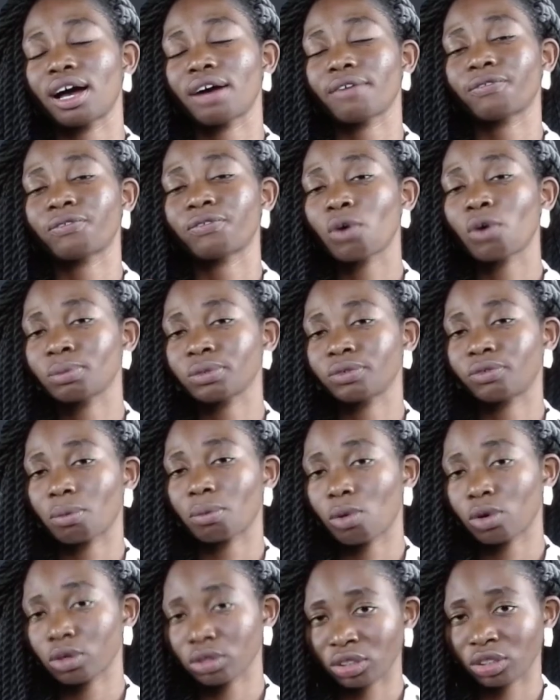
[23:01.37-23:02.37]
formed from
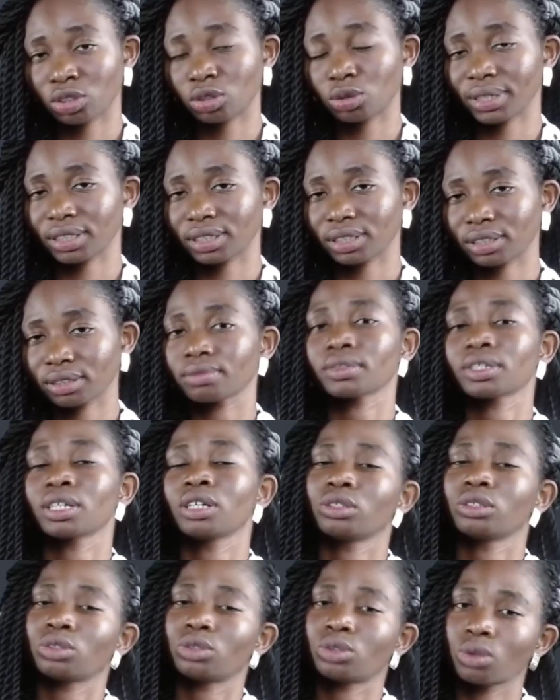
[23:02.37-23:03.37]
constituents.
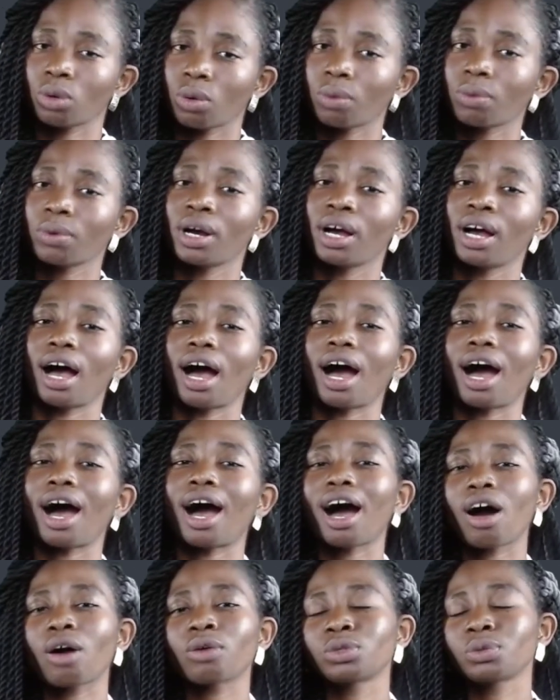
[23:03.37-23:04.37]
So
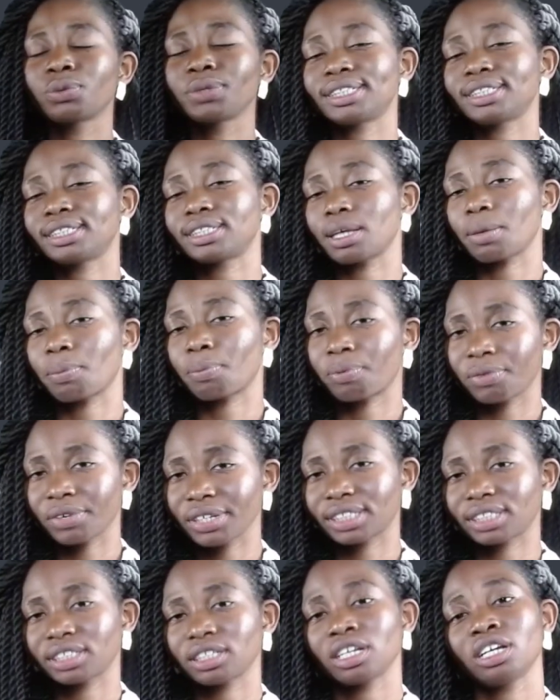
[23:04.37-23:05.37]
how do we separate
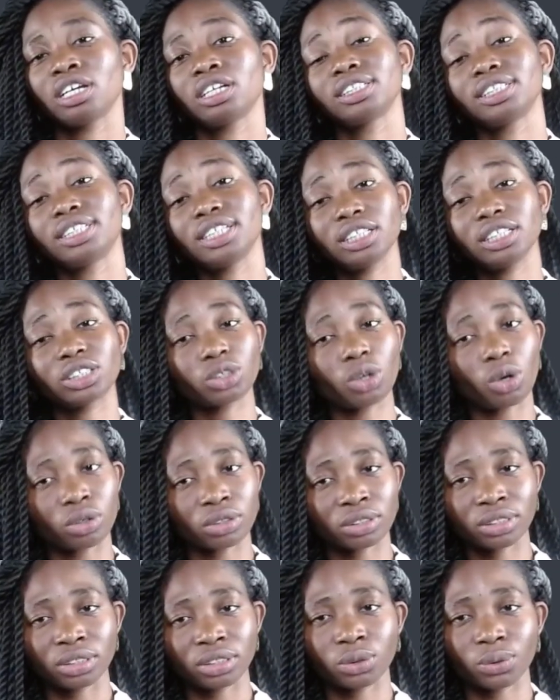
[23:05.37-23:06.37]
these
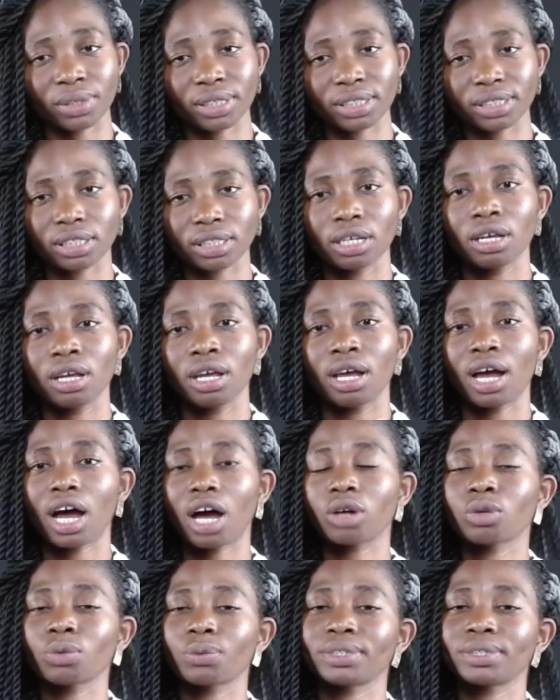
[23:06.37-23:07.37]
constituents? How do
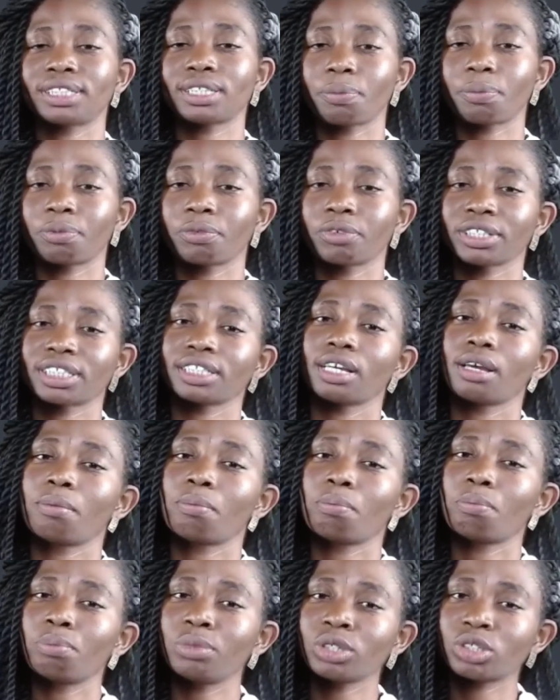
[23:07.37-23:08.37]
we separate
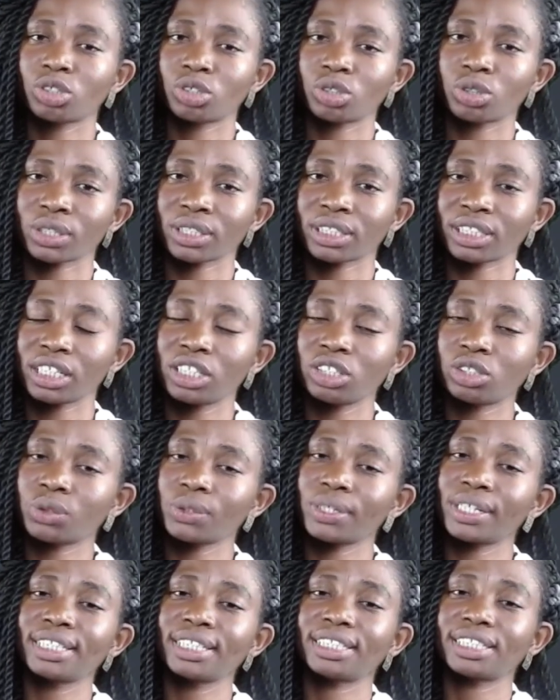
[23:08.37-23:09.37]
mixtures into
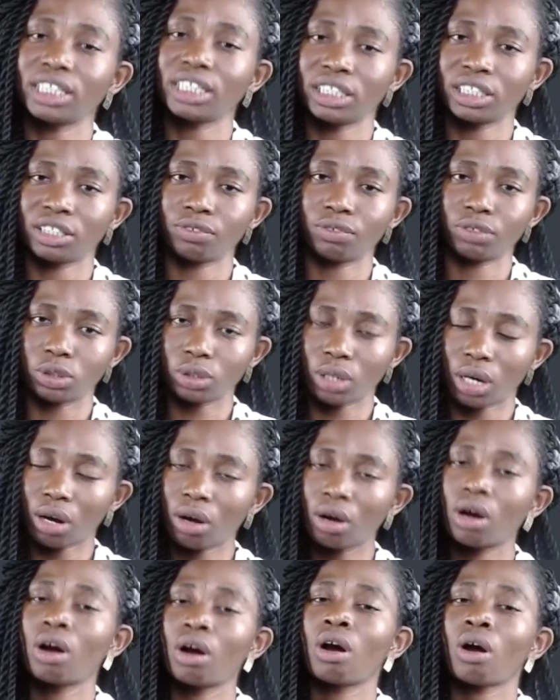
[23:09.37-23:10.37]
its individual
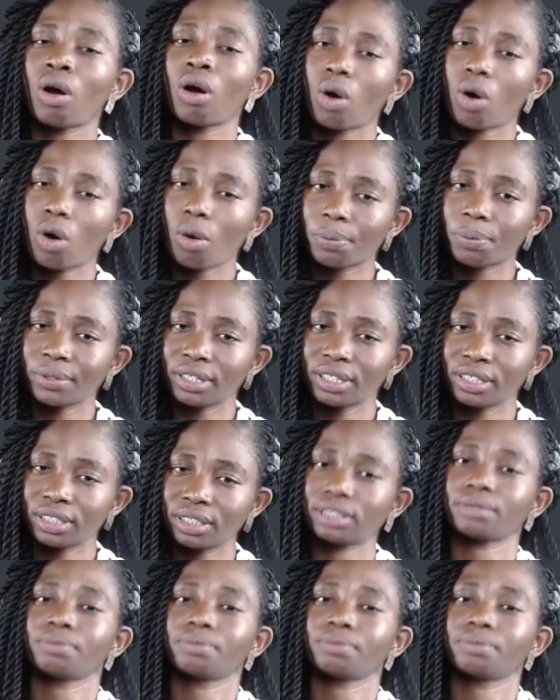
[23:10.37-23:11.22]
components?